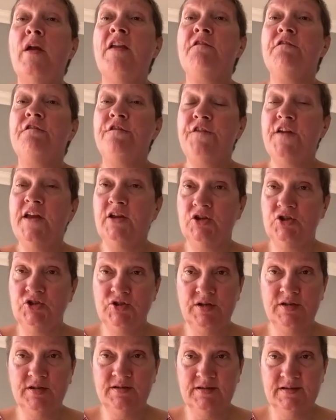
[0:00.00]

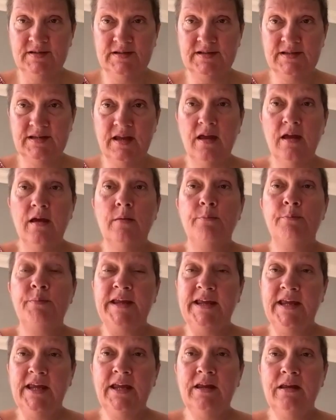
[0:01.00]
infections
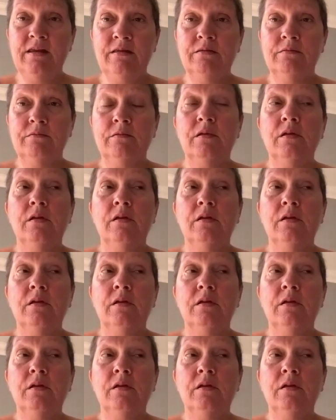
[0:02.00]
begin